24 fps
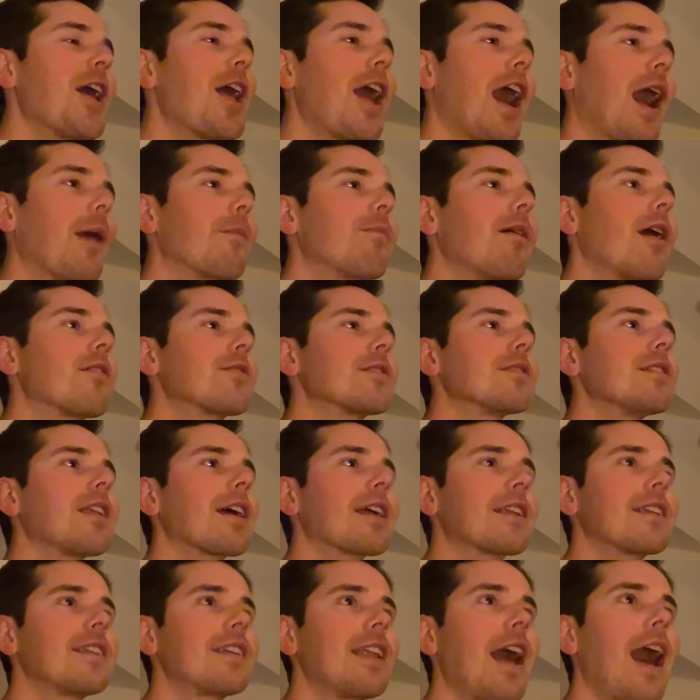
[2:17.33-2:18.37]
I pounded
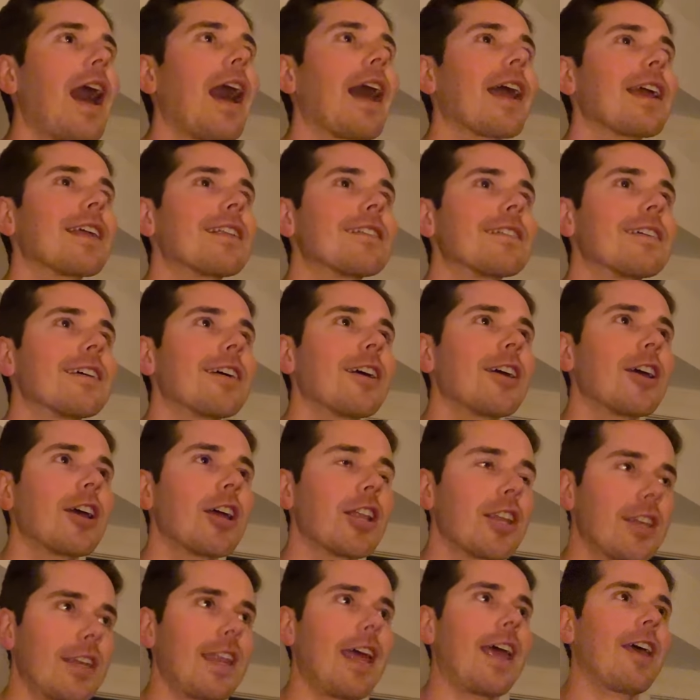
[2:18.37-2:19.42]
like nine
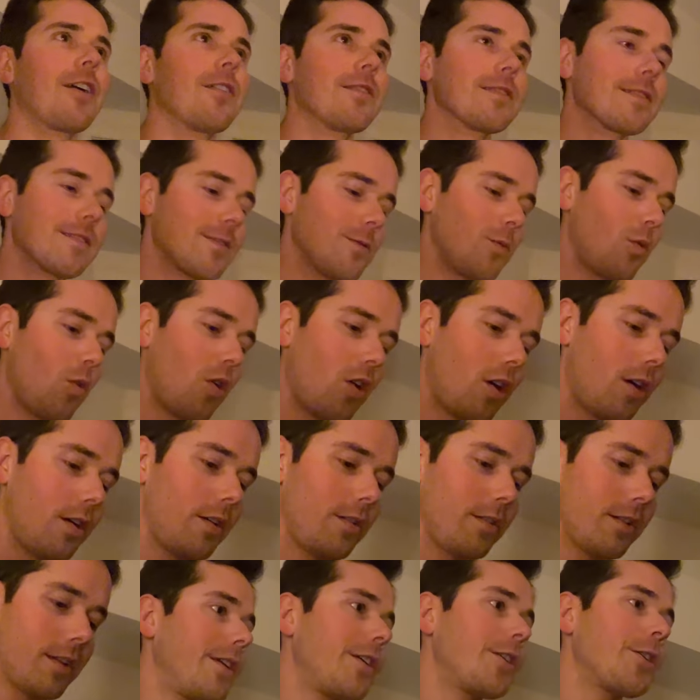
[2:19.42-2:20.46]
nails in the
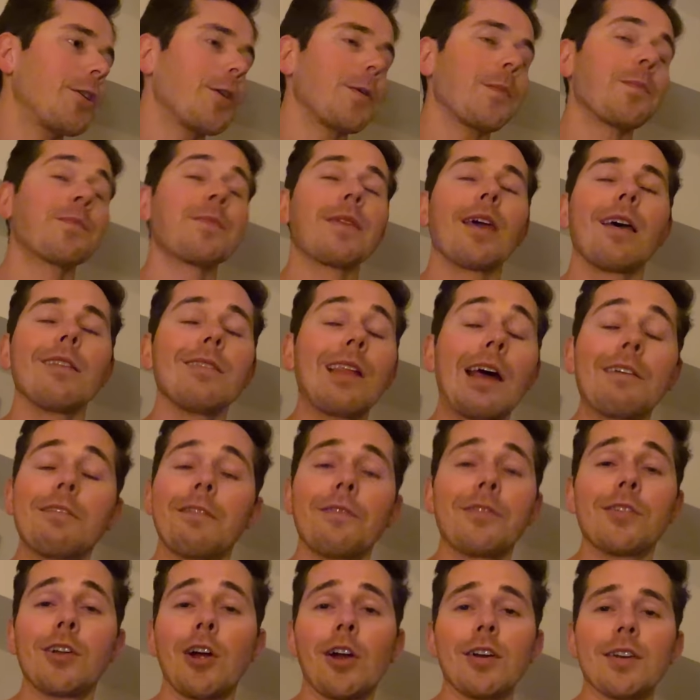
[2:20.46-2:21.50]
wall. You know, life
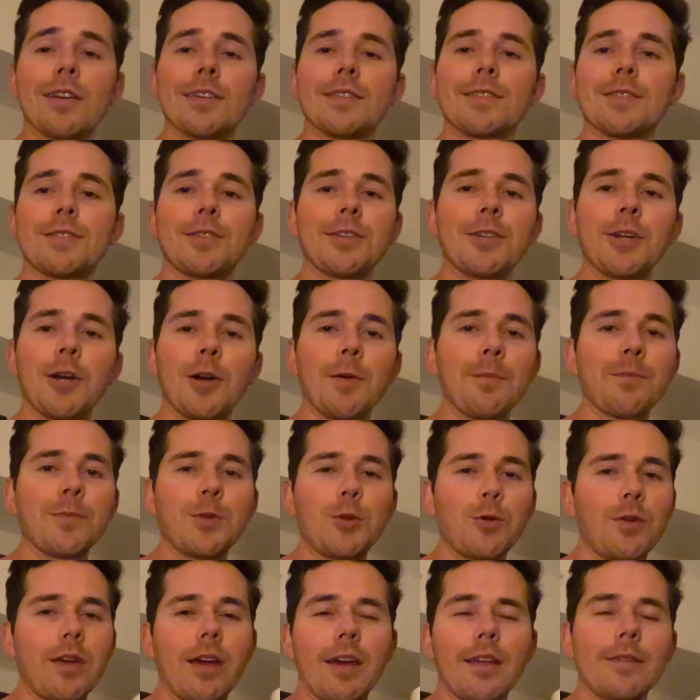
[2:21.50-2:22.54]
of an artist, you know,
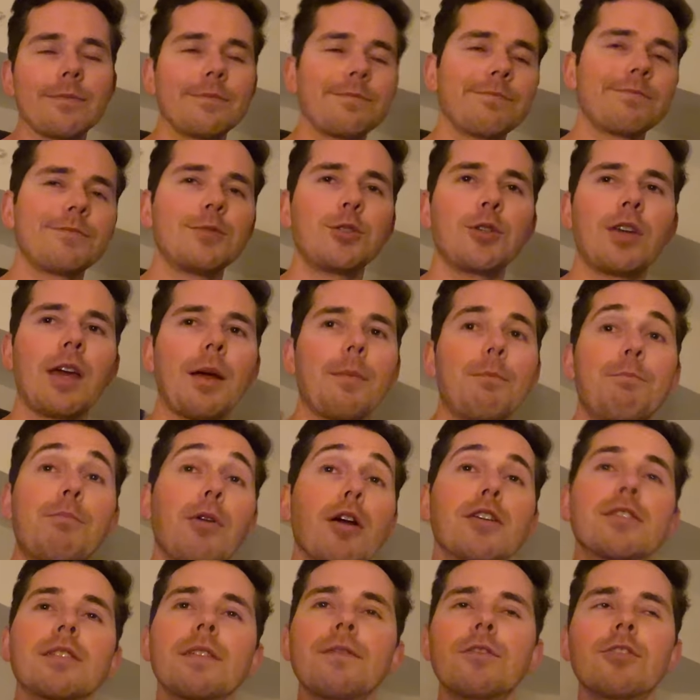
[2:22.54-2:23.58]
you get you get
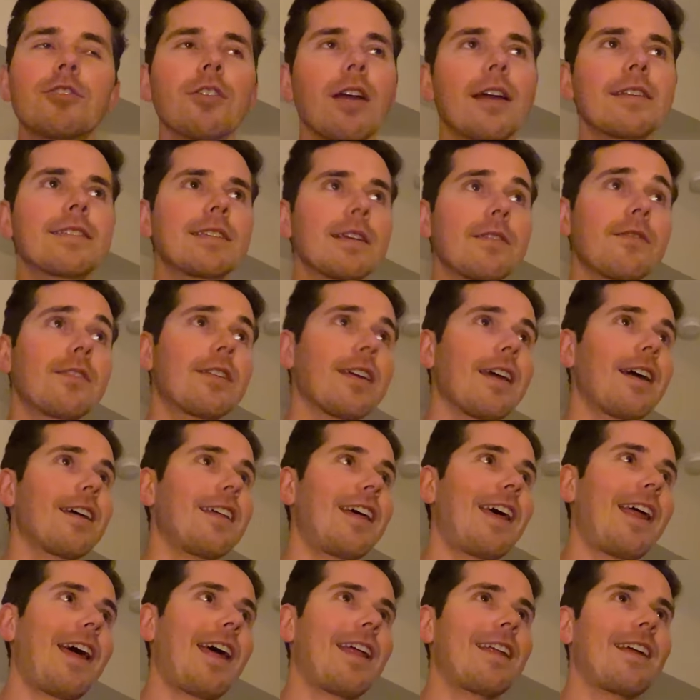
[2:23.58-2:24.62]
bursts of creativity
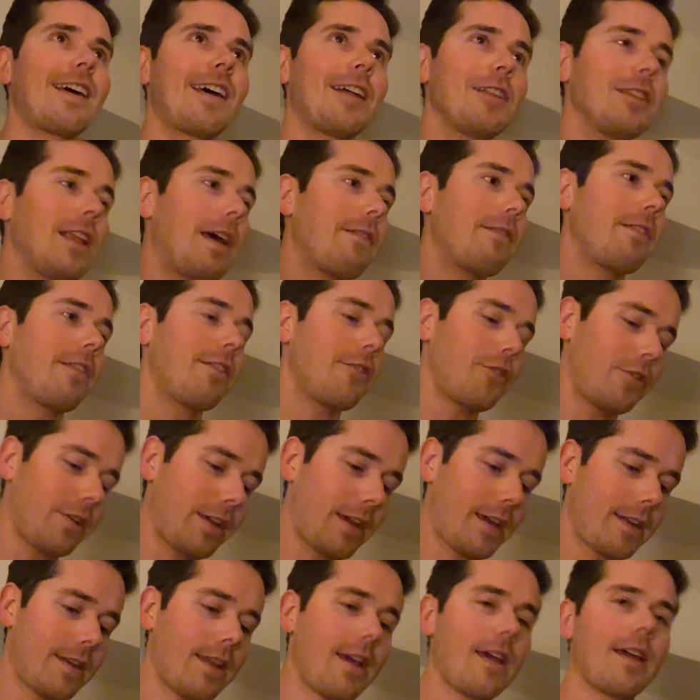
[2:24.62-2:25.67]
at, at
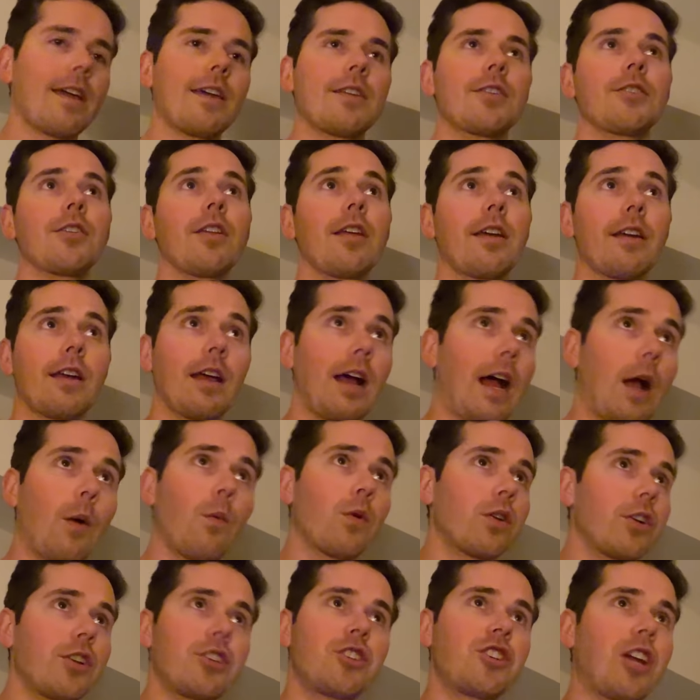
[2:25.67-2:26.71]
11.30 at night and you're like, I
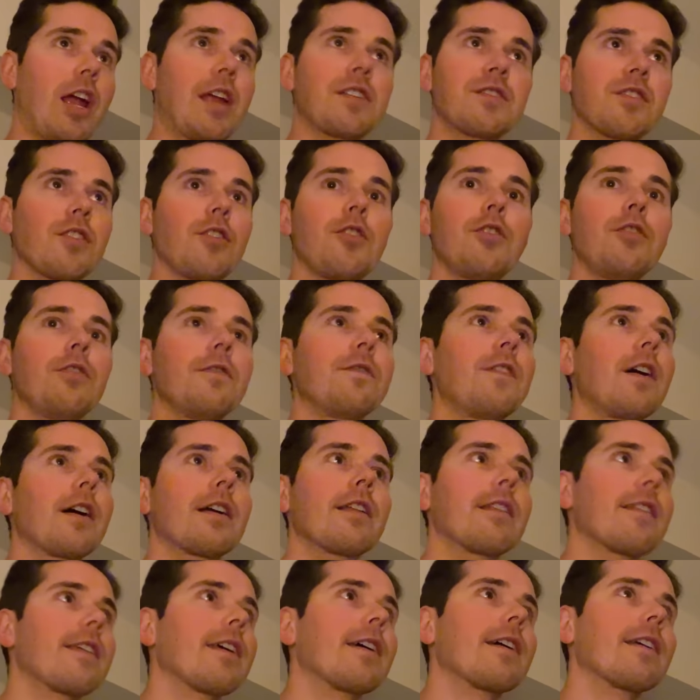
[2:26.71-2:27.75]
want to change the whole
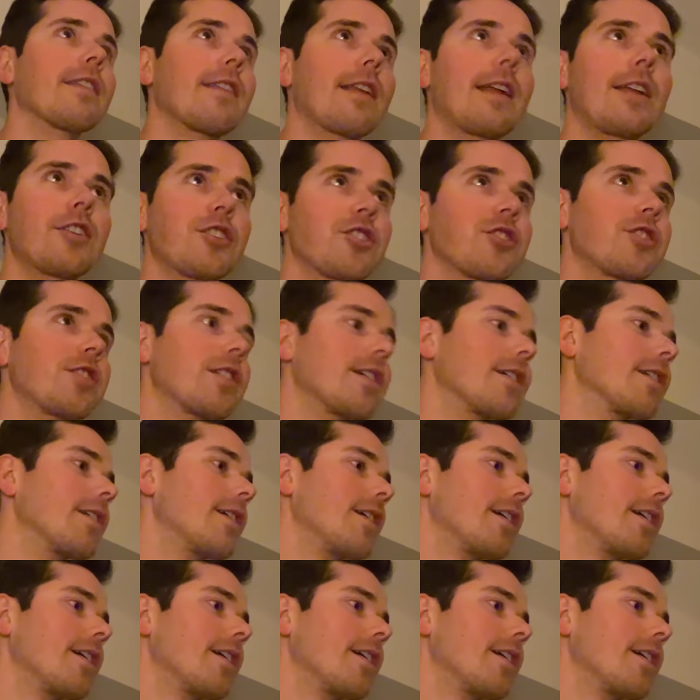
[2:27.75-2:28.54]
fucking thing that I just did.